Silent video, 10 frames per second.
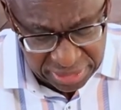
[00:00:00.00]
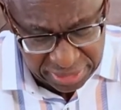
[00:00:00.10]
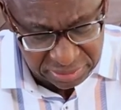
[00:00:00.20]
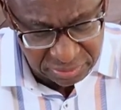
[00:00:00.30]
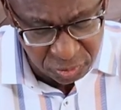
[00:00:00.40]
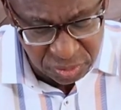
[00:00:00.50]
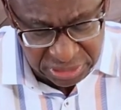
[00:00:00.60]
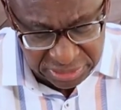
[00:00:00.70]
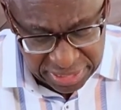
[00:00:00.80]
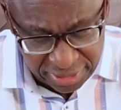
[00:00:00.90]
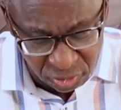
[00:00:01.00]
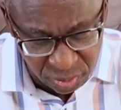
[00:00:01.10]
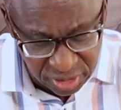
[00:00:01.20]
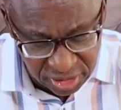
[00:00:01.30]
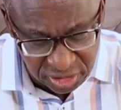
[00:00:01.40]
that would desire to
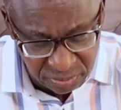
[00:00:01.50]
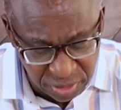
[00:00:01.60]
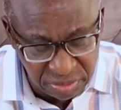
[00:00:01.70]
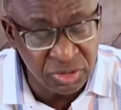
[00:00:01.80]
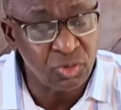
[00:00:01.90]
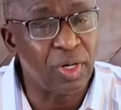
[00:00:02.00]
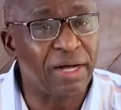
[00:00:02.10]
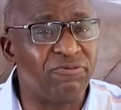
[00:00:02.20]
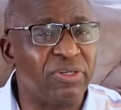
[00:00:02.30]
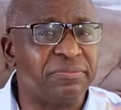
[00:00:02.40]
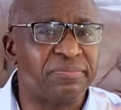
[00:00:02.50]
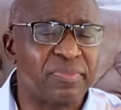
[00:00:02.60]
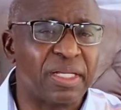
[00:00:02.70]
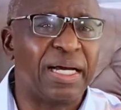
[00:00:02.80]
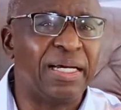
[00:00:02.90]
be rich simply means who have a,
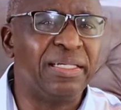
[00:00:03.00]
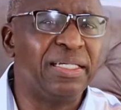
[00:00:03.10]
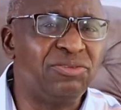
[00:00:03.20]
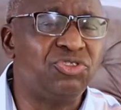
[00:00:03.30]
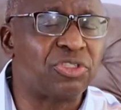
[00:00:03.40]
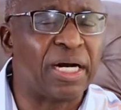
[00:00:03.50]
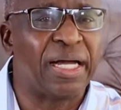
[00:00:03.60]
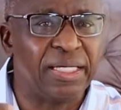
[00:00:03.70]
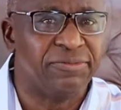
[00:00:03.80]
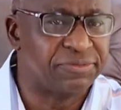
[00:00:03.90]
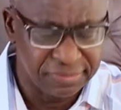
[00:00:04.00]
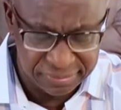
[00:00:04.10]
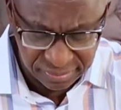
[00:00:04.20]
a, a drive